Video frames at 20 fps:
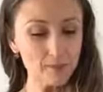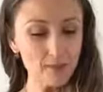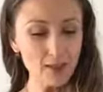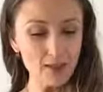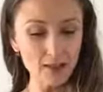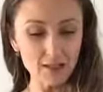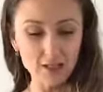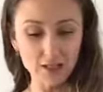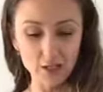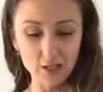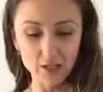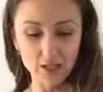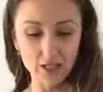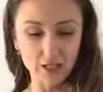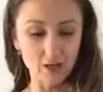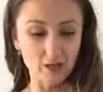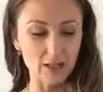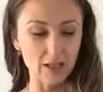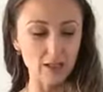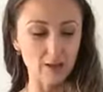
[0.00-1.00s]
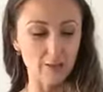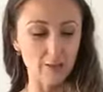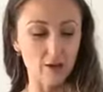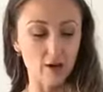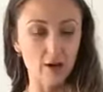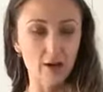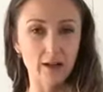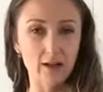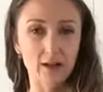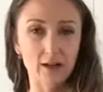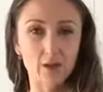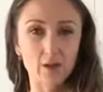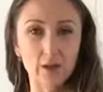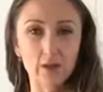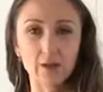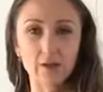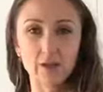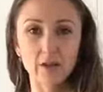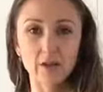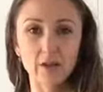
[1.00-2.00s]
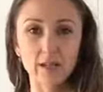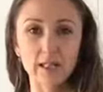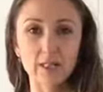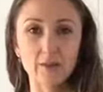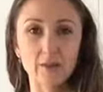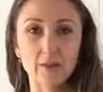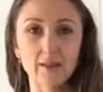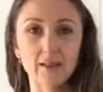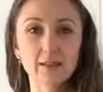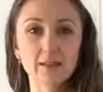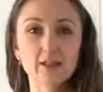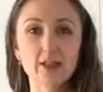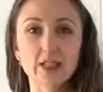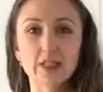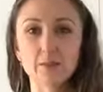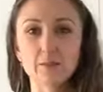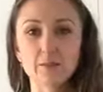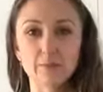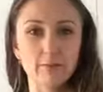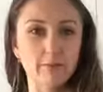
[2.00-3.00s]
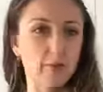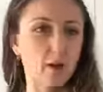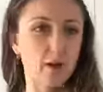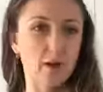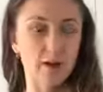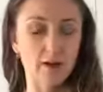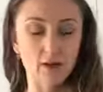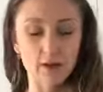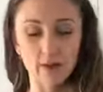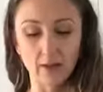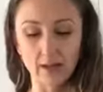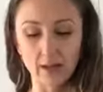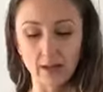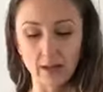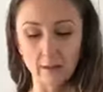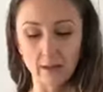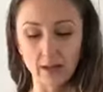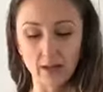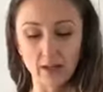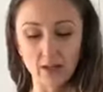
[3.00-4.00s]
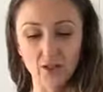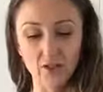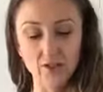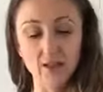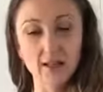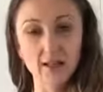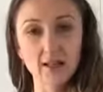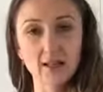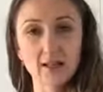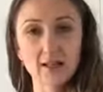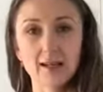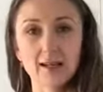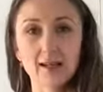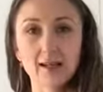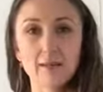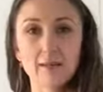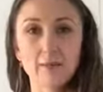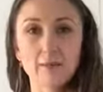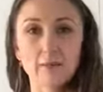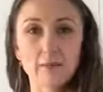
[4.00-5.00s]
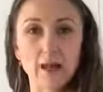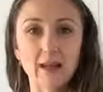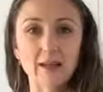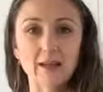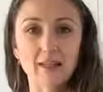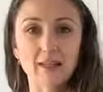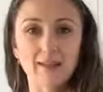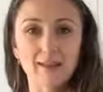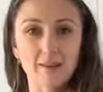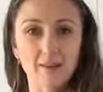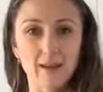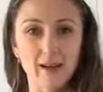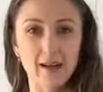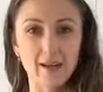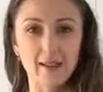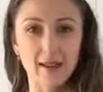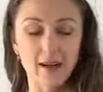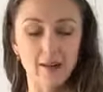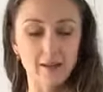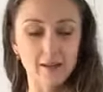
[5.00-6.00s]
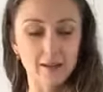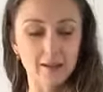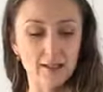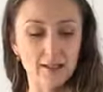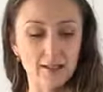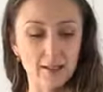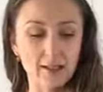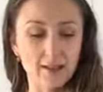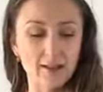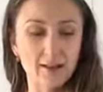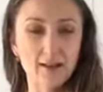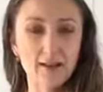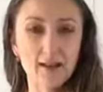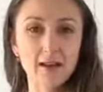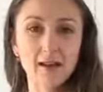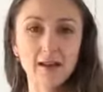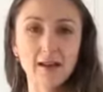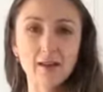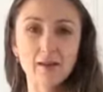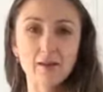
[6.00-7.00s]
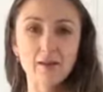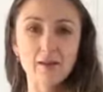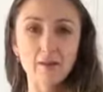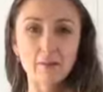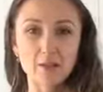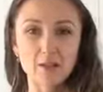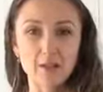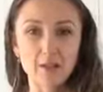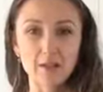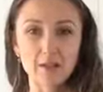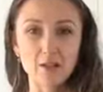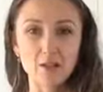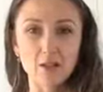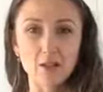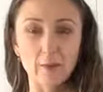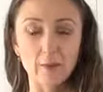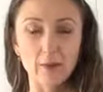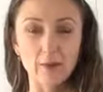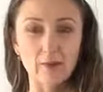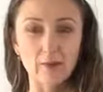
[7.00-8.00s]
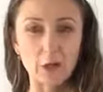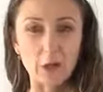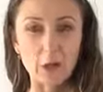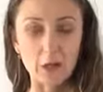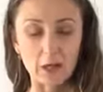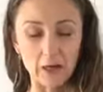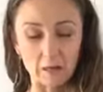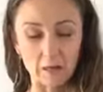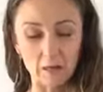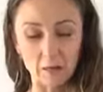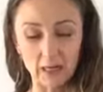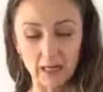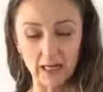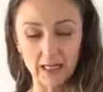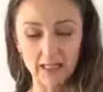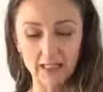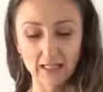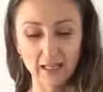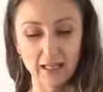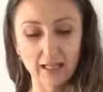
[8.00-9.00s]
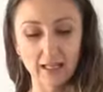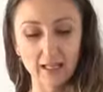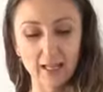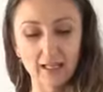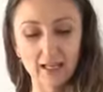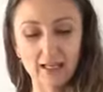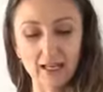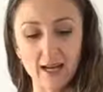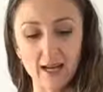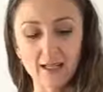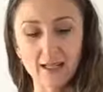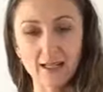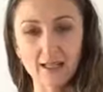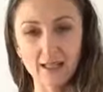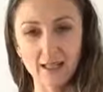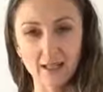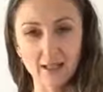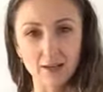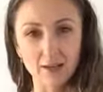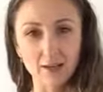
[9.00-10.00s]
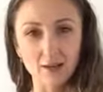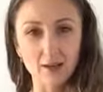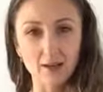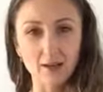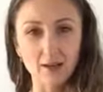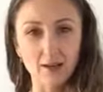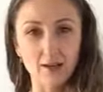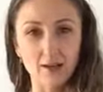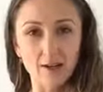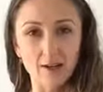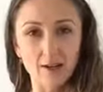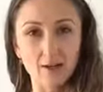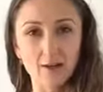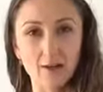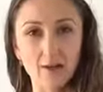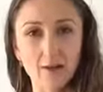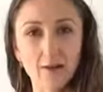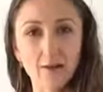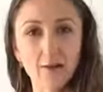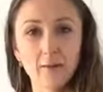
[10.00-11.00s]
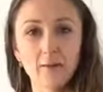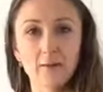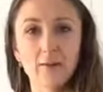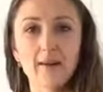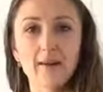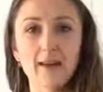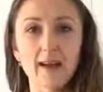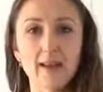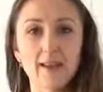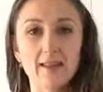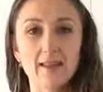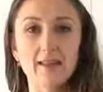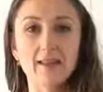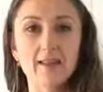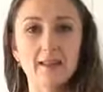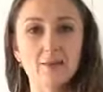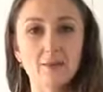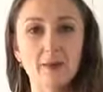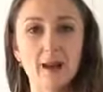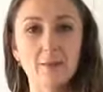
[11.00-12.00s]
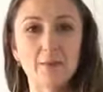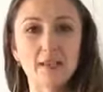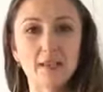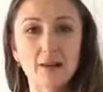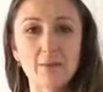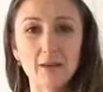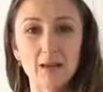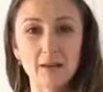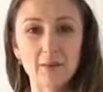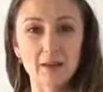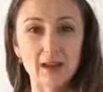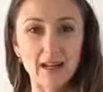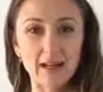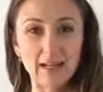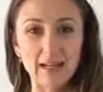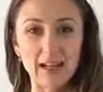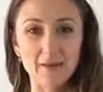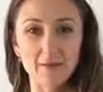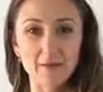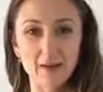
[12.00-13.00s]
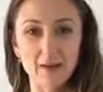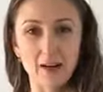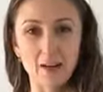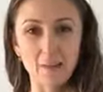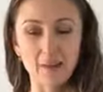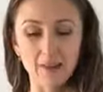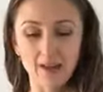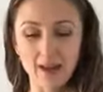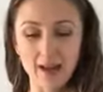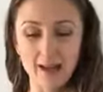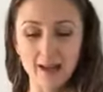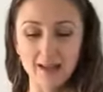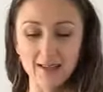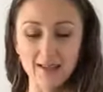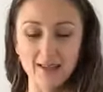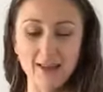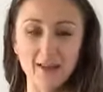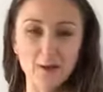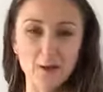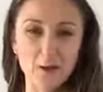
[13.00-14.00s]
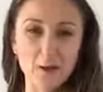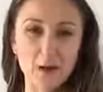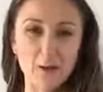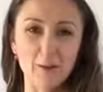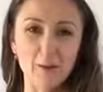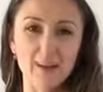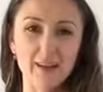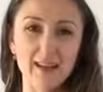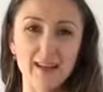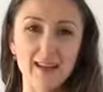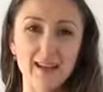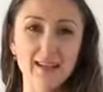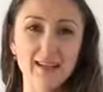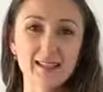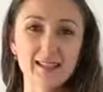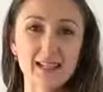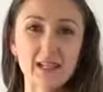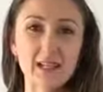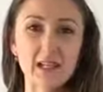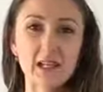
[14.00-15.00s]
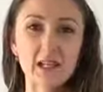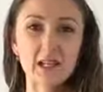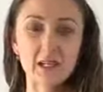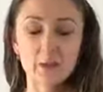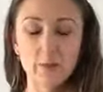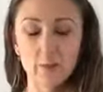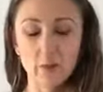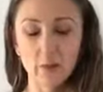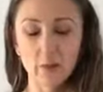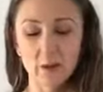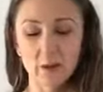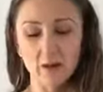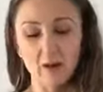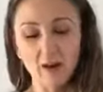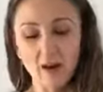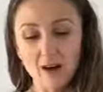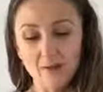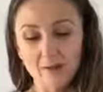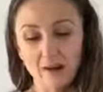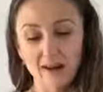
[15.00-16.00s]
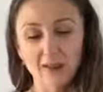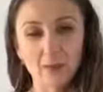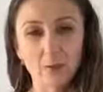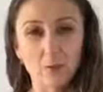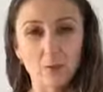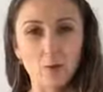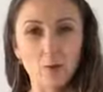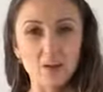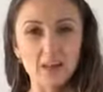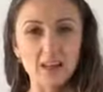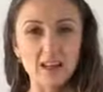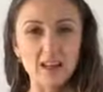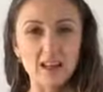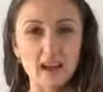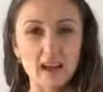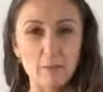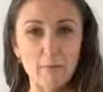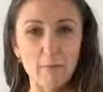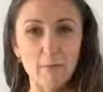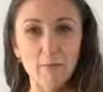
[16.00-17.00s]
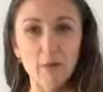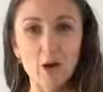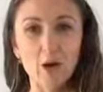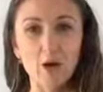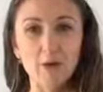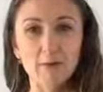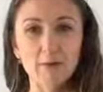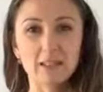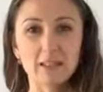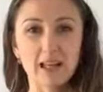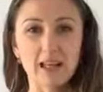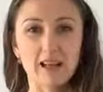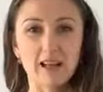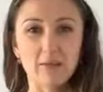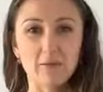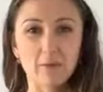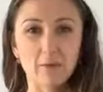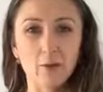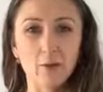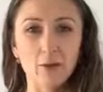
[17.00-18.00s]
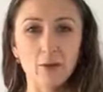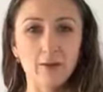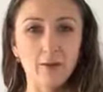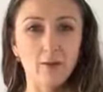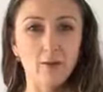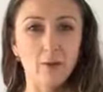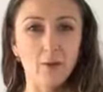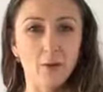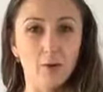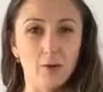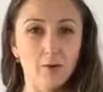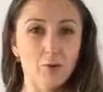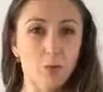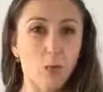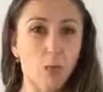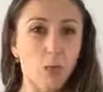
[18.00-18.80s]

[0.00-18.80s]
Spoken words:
So she got some coconut oil, not this one, just coconut oil out of the pantry, pasted it around the healthy skin, ripped the top off a cotton bud, doused it in oregano oil, and then just wrapped it up in a Band-Aid for a couple of days. After a couple of days, she pulled it off and the wart just like popped out, root and all.